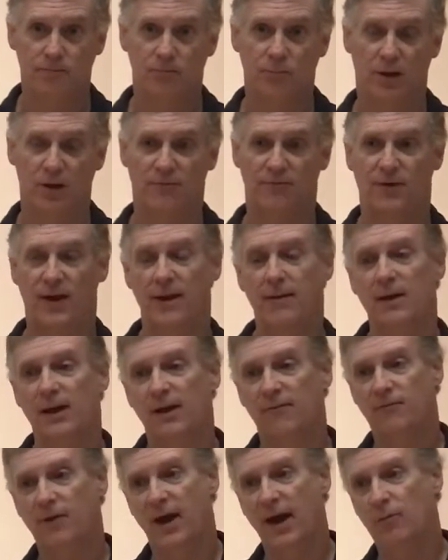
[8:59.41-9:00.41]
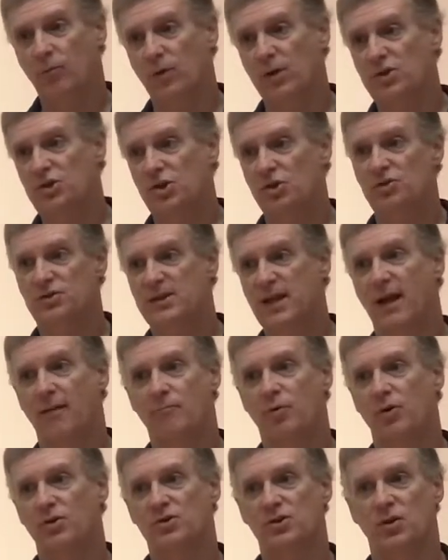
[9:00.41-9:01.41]
But if I, if I reduce that
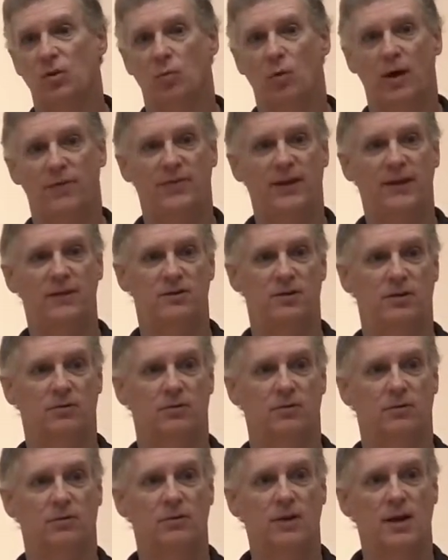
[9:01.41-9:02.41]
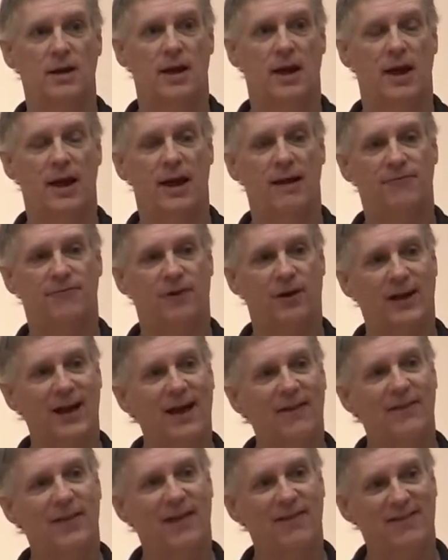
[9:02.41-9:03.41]
person to what they do, and I
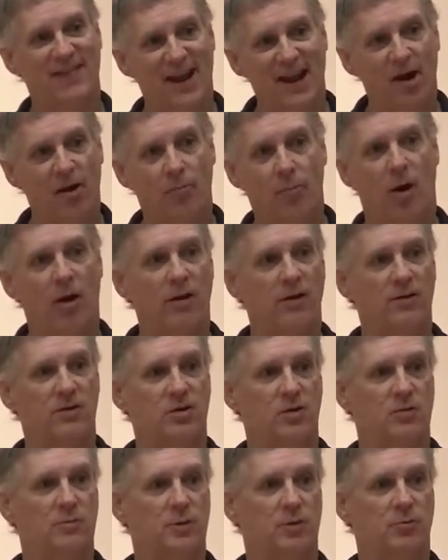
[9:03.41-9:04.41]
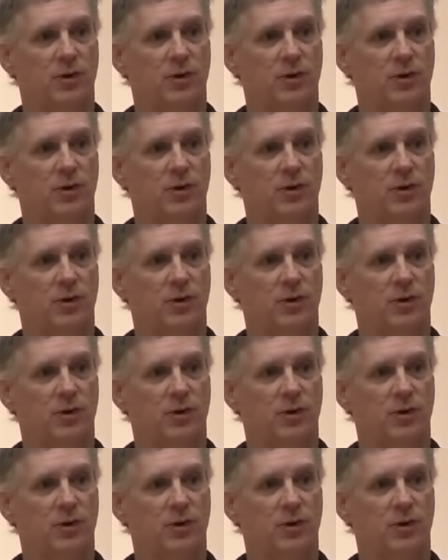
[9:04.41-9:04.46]
forget that they are part of the human